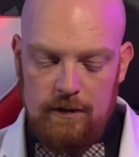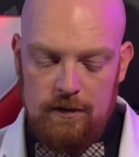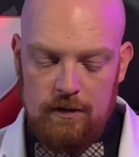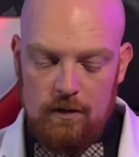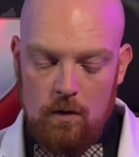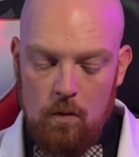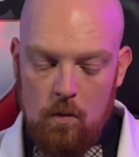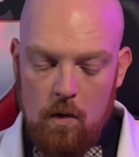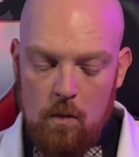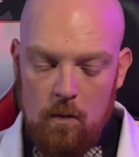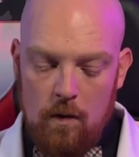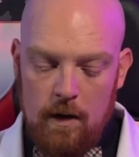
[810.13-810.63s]

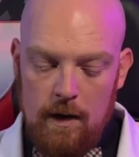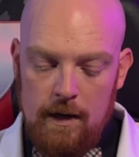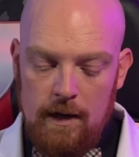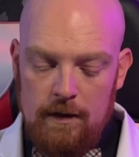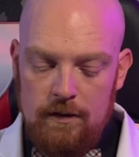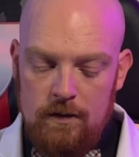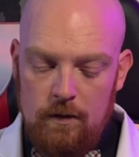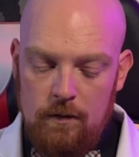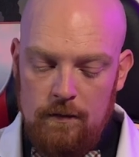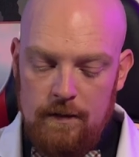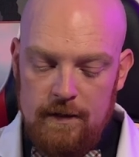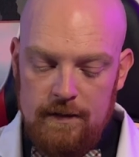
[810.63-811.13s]
So what we're gonna
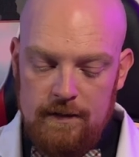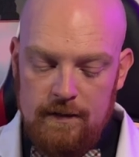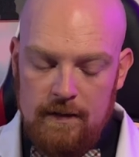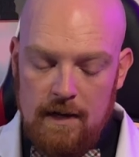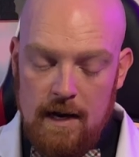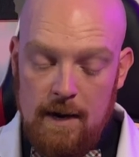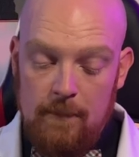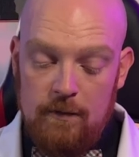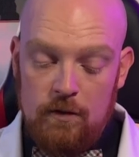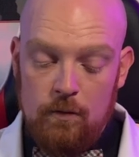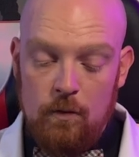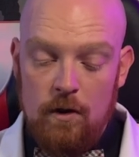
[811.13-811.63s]
do this
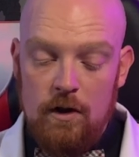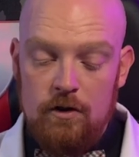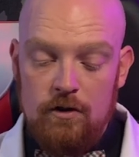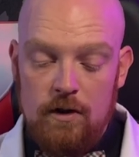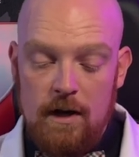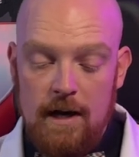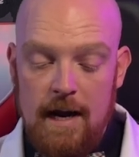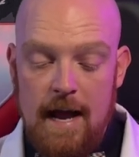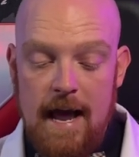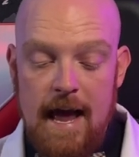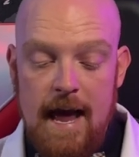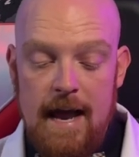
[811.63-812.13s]
time is we're gonna
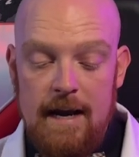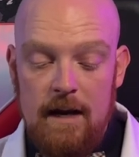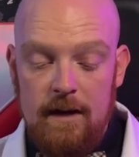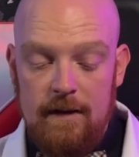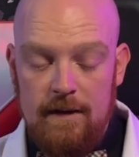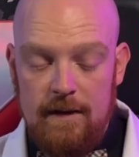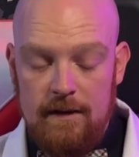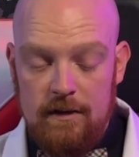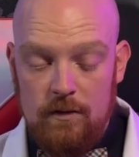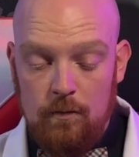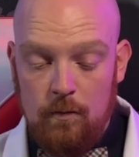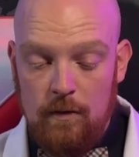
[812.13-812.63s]
try to edit
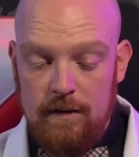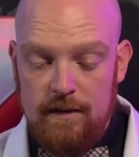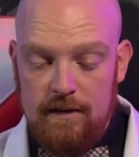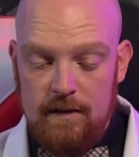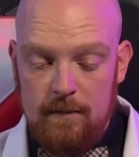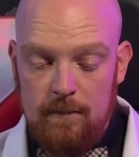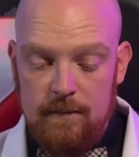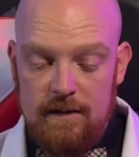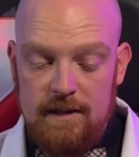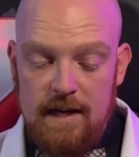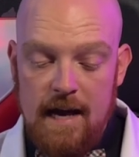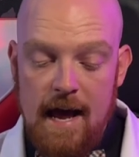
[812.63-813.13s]
this with
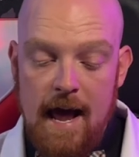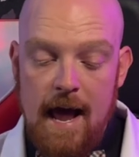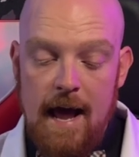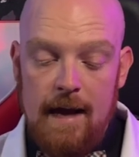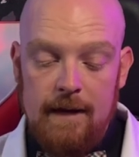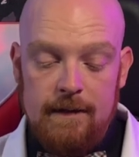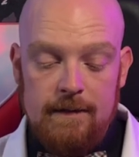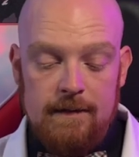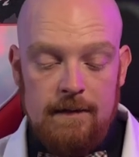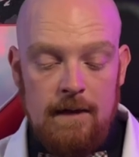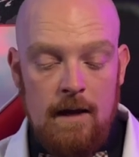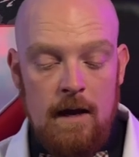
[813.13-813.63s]
some
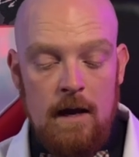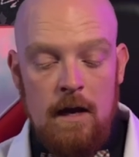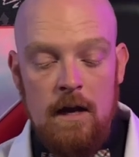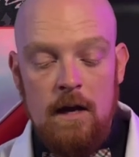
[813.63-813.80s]
text.